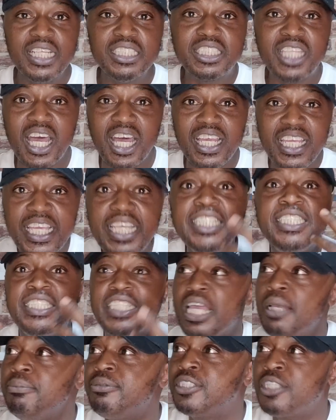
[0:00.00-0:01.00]
the he
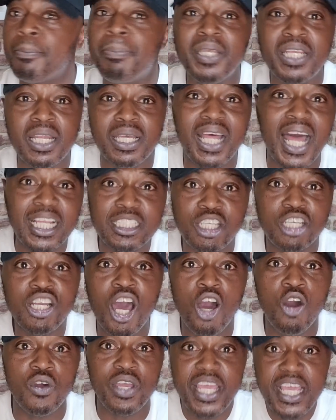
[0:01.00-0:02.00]
seems to be the I don't
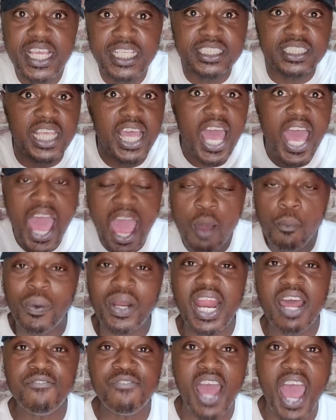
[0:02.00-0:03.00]
know. He's
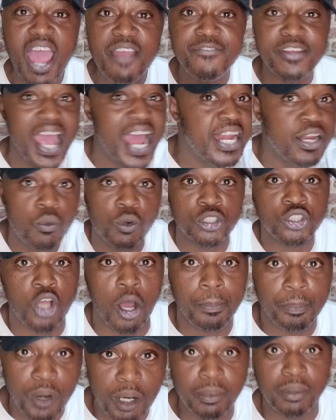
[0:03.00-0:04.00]
whenever every, anyone's
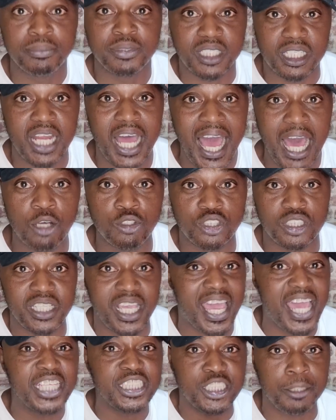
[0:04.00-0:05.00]
got problems in the house
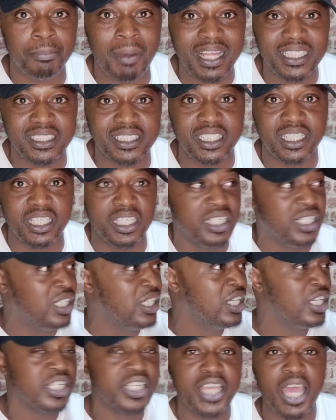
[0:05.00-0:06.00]
here, itchy
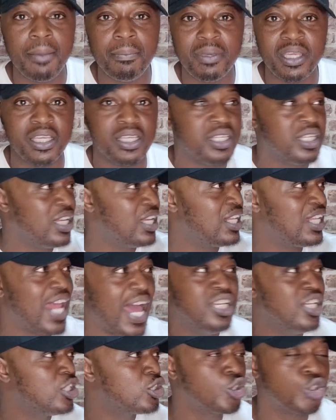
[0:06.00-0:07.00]
batty, you get me,
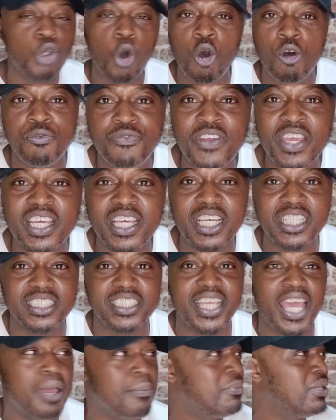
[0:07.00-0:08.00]
like sore
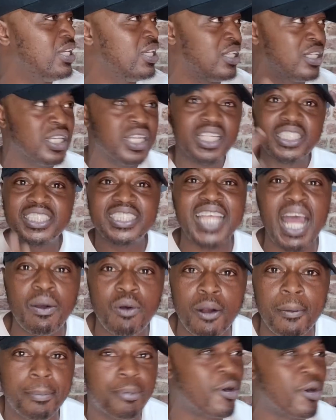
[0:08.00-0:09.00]
fingers, you get me,
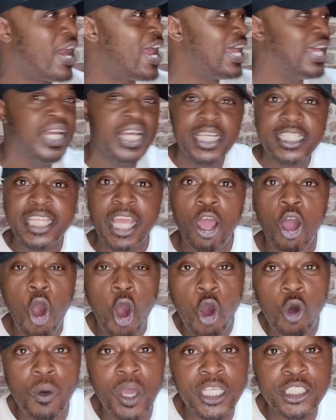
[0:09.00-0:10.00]
sour bread. They
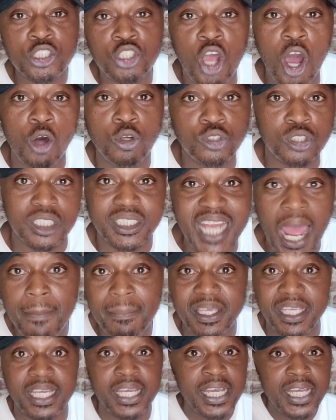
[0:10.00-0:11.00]
always go to
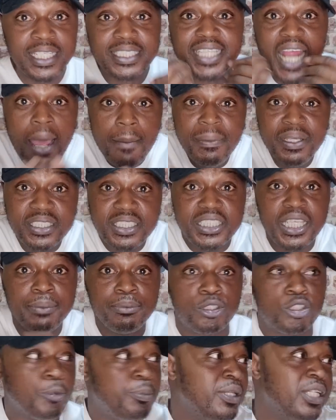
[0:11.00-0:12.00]
Dami. Dami
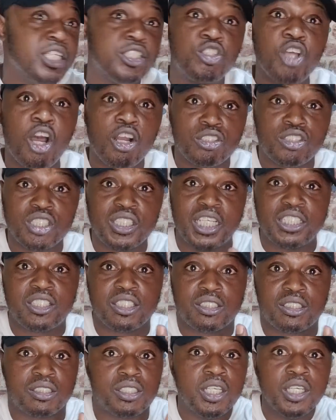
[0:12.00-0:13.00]
seems to be the doctor that
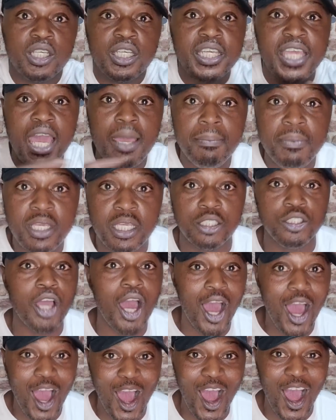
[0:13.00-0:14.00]
just, you get me,
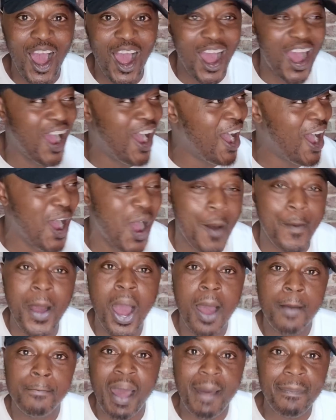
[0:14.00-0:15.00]
yo,
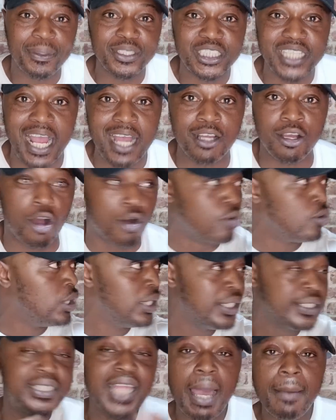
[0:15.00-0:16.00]
Papa Shango.
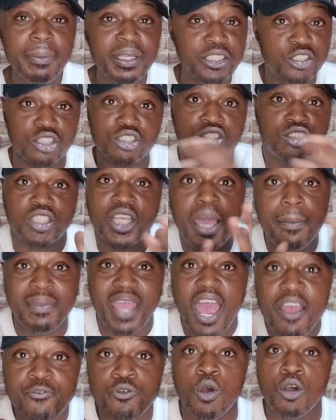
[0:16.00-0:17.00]
Dami just, you get me,
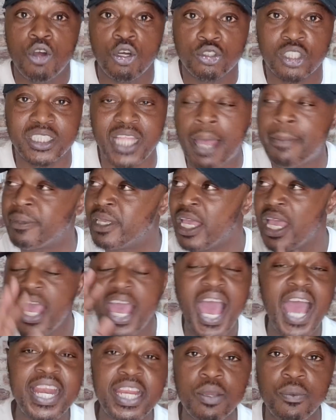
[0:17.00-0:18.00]
everyone goes to Dami.
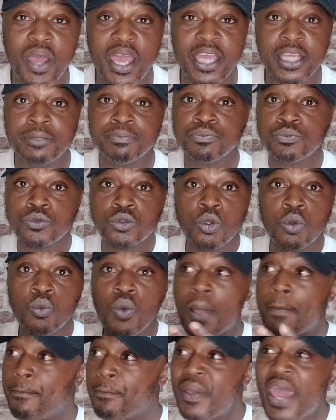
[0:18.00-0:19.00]
Anyway,
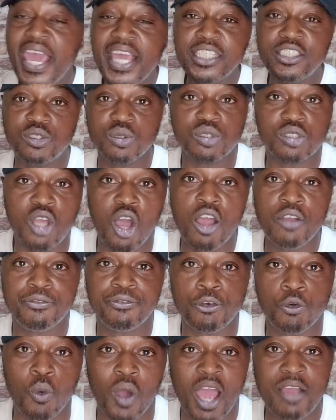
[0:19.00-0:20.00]
when Paige was going
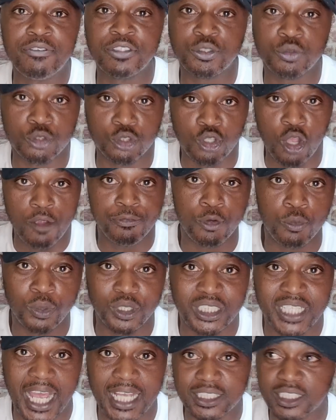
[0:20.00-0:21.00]
through whatever she was going through
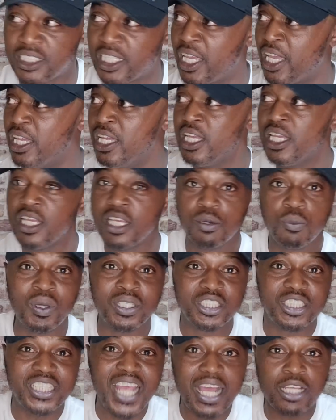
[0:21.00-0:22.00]
with Jacques, yeah,
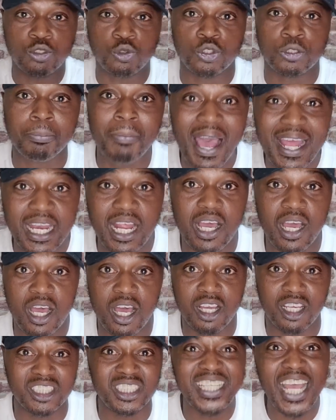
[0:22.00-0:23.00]
when Jacques was mad at
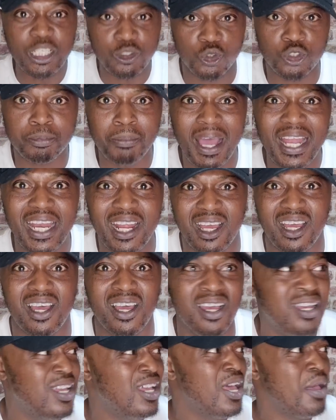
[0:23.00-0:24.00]
her, because Jacques was mad at
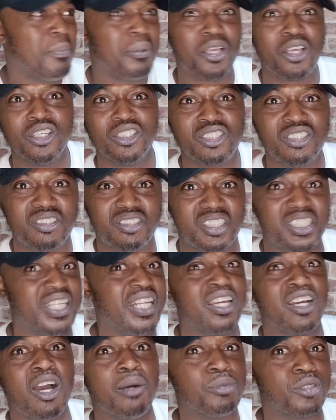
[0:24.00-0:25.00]
her because she
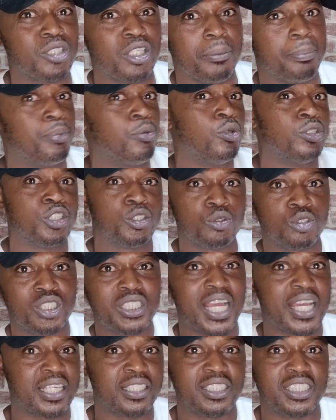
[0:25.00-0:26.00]
didn't come to the pool. She was
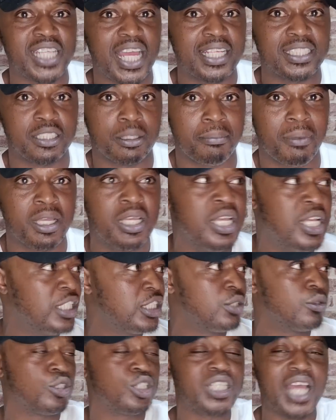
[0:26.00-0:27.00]
chatting, chatting to
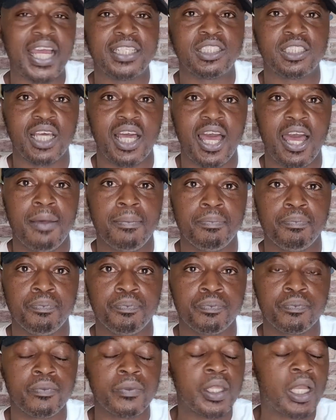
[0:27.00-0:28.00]
she was chatting to
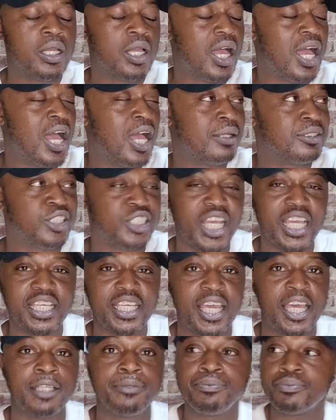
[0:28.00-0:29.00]
um uh, Jay.
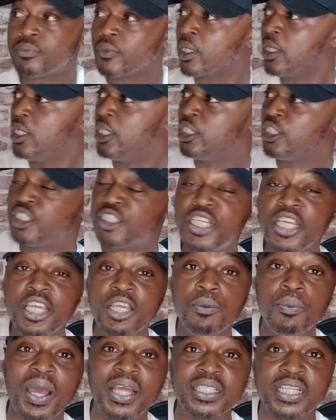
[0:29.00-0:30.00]
Yeah,
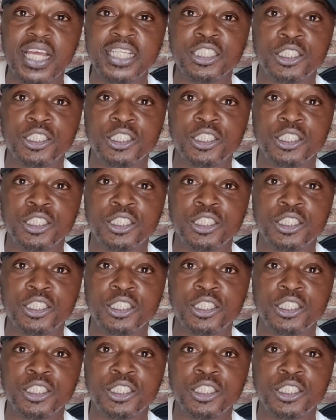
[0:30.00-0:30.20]
she went